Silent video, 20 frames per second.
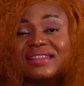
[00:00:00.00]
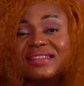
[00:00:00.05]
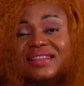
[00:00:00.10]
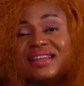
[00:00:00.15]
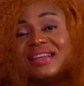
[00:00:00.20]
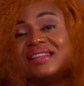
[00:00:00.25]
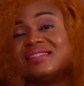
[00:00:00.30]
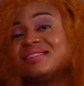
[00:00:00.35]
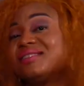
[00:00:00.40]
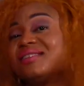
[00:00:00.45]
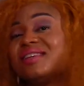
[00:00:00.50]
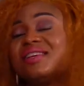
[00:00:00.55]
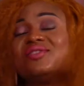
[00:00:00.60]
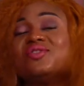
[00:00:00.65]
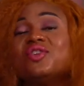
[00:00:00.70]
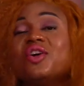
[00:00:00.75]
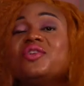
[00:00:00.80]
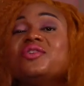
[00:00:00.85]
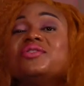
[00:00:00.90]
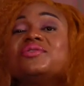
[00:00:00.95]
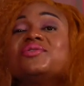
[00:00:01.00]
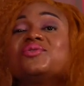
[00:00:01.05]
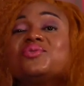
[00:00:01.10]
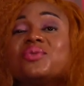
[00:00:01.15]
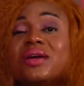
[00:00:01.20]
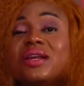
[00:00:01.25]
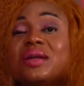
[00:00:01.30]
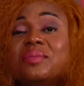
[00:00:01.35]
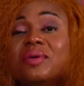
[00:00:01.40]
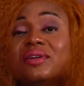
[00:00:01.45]
he's he's not useful to
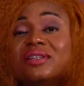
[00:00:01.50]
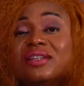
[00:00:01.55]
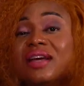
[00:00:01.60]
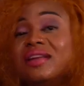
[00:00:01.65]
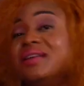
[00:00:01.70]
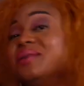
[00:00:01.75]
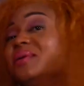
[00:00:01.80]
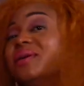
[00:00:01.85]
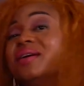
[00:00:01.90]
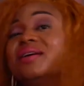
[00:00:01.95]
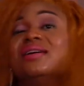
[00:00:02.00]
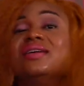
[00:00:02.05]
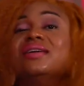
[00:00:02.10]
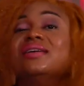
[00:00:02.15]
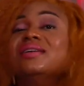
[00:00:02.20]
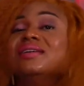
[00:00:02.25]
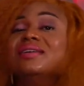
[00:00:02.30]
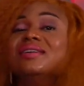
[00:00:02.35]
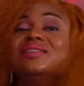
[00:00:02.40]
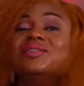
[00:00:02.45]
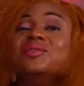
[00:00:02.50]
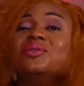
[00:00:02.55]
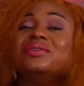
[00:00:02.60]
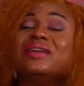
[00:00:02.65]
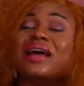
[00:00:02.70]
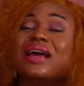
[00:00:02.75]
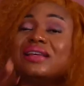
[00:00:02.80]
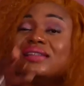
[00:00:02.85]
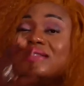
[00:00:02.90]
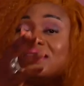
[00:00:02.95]
anybody anyway. The owner
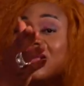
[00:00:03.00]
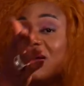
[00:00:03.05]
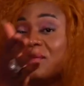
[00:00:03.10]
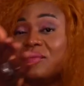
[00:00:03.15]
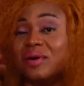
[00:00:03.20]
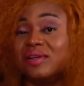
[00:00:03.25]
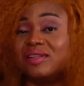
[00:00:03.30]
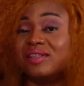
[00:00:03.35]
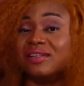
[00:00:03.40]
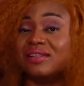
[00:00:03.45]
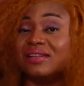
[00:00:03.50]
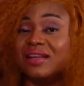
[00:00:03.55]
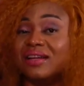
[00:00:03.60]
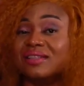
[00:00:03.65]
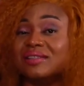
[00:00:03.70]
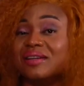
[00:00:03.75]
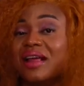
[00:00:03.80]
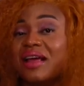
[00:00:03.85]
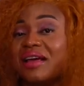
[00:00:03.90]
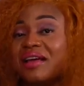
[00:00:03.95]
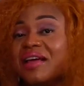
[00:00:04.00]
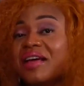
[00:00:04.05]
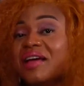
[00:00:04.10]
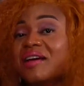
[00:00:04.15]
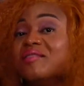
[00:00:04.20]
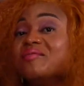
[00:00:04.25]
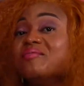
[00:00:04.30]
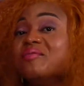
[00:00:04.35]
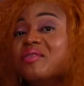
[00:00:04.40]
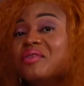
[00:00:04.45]
is there watching now. She's like,
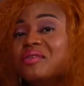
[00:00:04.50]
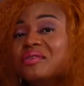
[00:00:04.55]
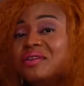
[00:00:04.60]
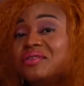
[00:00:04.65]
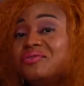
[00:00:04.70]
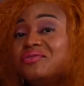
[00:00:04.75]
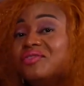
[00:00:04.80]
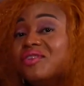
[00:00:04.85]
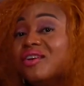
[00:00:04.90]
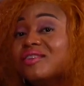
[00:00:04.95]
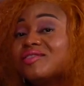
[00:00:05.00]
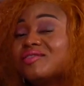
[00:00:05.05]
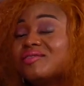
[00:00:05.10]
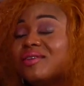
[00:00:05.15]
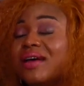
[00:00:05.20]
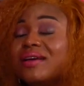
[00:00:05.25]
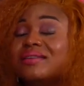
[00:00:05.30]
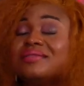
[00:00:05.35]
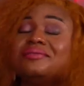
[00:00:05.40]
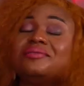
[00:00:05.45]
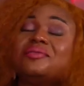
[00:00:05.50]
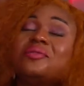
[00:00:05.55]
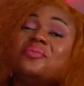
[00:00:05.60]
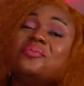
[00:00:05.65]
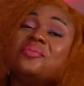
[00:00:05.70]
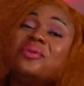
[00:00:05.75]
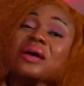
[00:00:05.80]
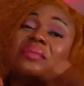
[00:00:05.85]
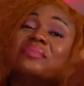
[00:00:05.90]
well, if you just try, don't worry, I'm